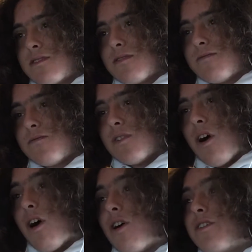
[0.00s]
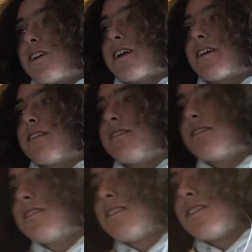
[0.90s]
I love oh, the yeah. House.
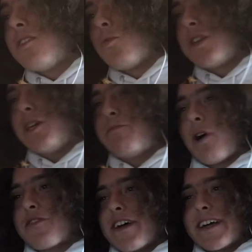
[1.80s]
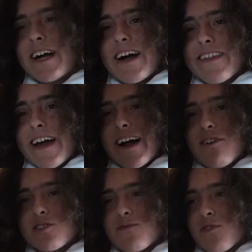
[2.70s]
When he bought that guy the
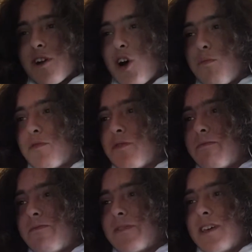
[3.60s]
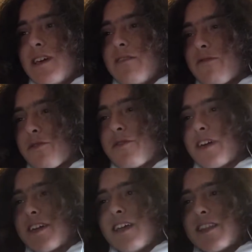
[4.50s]
house for helping him. For
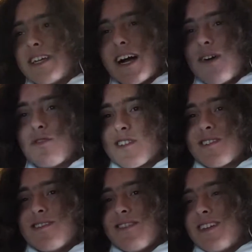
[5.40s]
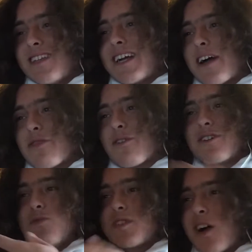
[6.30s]
thinking that the guy thought
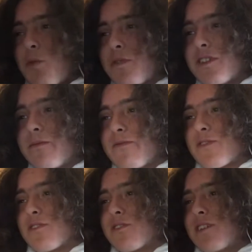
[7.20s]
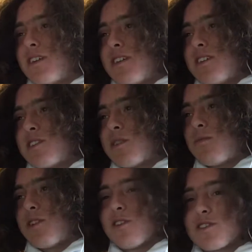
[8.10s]
he was helping them for
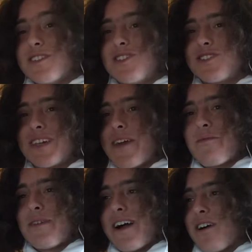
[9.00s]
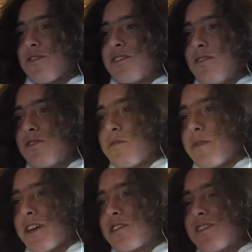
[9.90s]
someone else and they just gave him the house. That was the
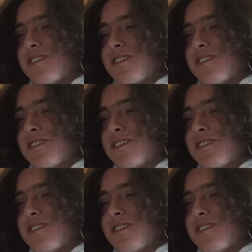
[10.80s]
best.